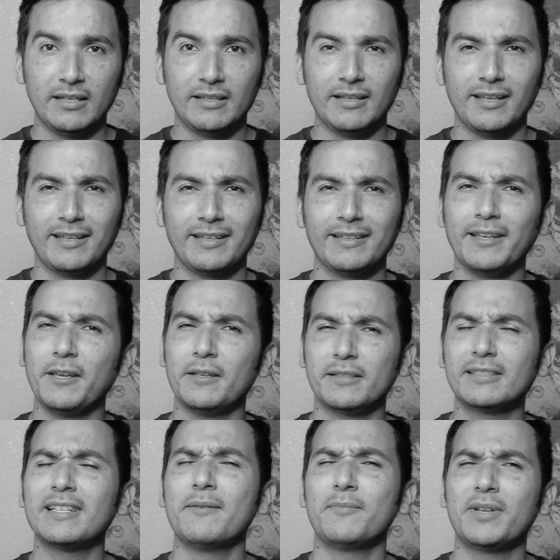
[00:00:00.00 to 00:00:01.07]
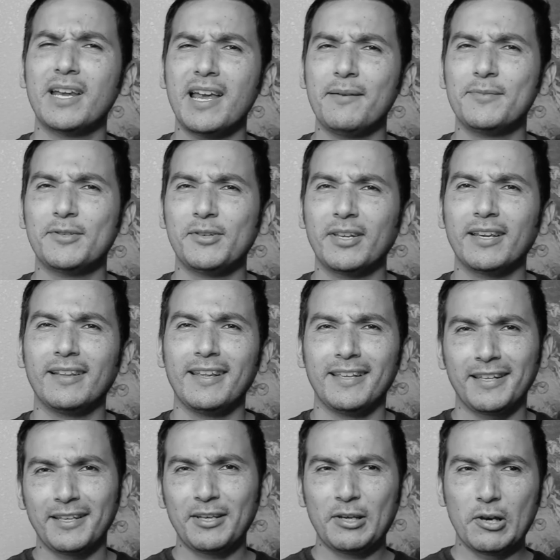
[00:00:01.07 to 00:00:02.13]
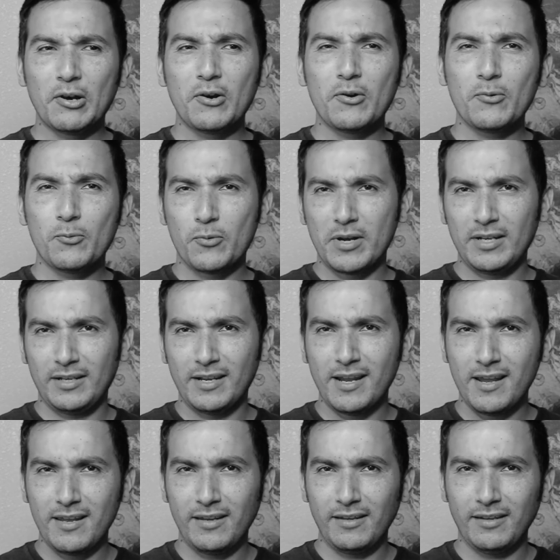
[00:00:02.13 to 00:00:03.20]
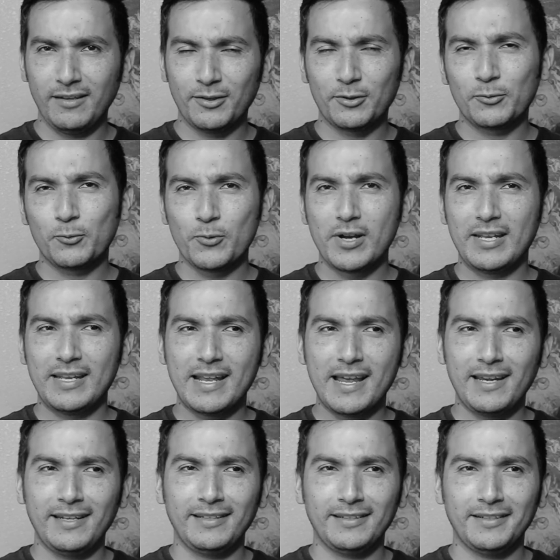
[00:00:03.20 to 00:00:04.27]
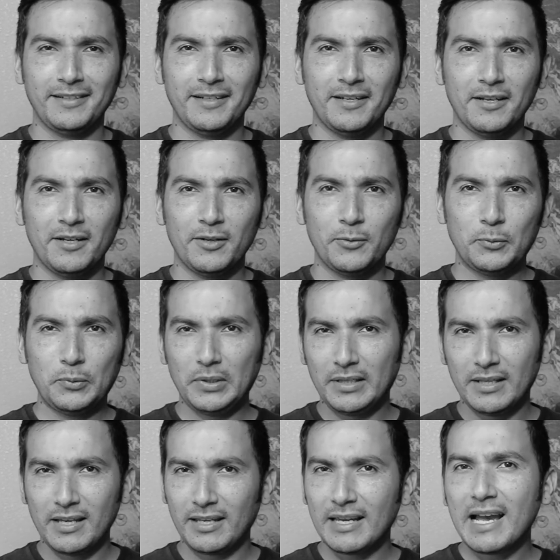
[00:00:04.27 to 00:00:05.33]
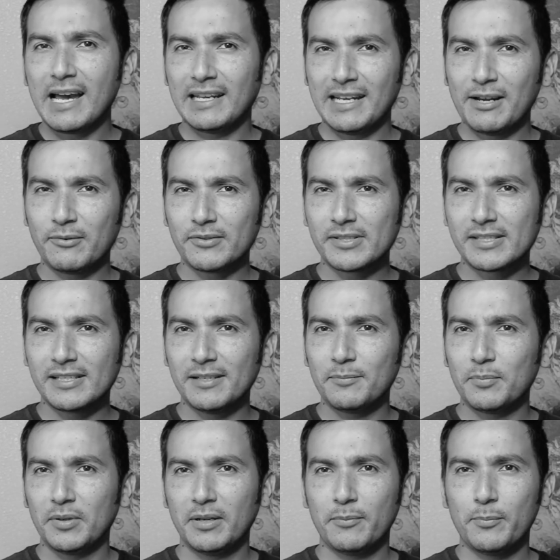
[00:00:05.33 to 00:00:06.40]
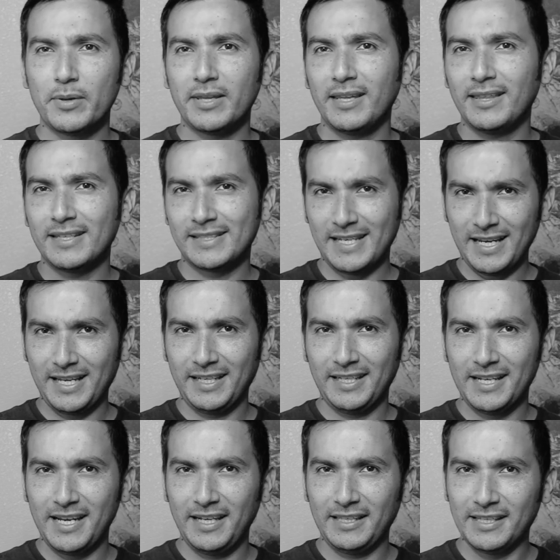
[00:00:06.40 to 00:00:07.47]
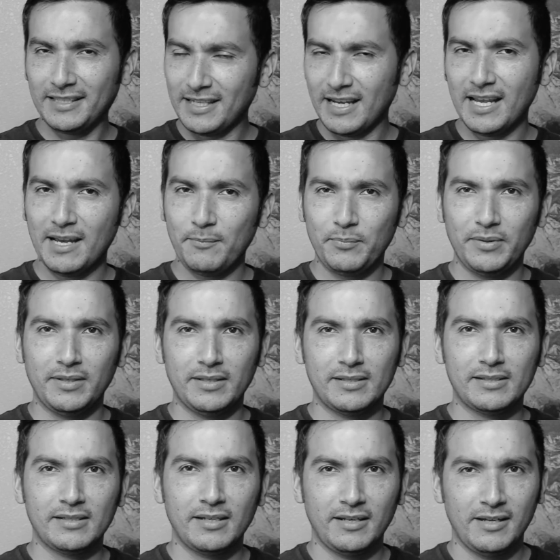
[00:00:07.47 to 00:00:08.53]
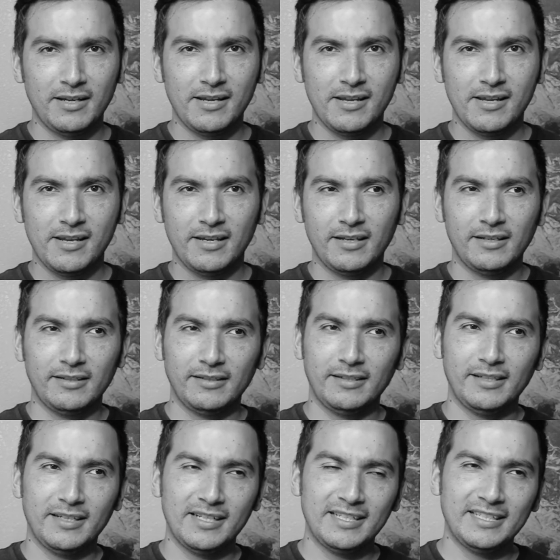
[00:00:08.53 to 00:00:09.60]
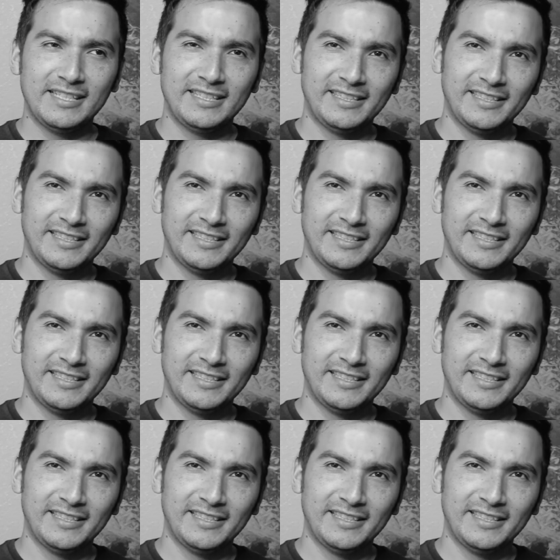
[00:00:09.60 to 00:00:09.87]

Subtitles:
Like sometimes you can like go one day or one night with like an hour sleep, but then the second day that happens, then